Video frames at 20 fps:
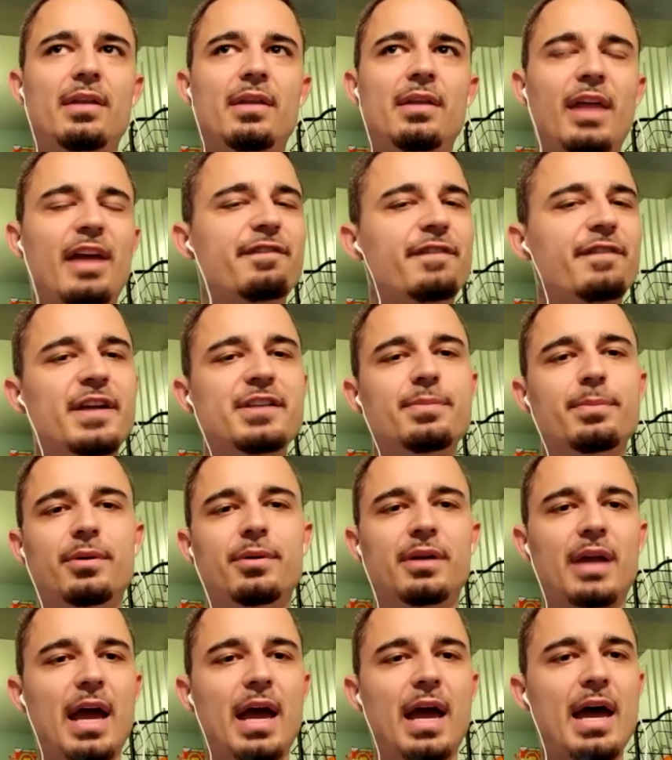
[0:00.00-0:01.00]
and, like,
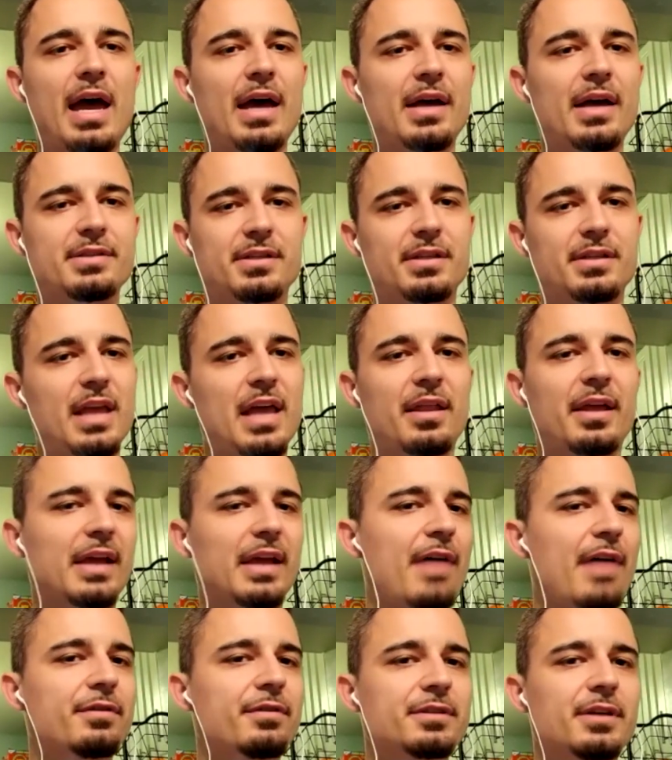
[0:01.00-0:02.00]
Facebook ads and
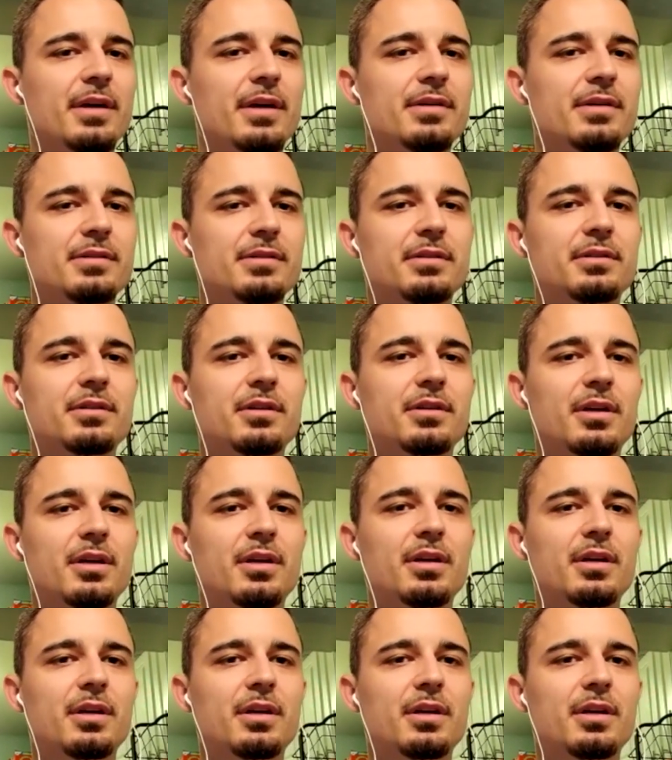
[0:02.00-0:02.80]
like, advertising.